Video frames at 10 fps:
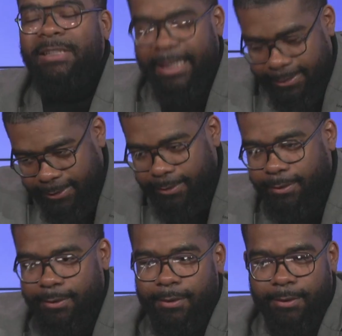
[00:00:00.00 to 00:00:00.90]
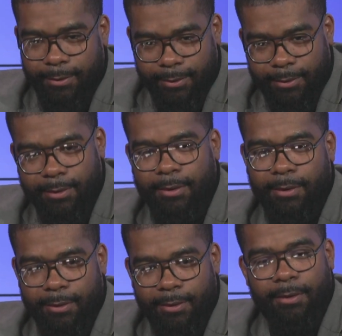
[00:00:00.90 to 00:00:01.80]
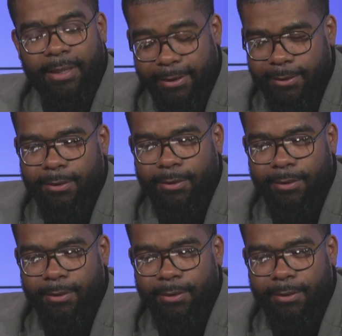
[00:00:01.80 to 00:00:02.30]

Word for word: yes that um yes. that we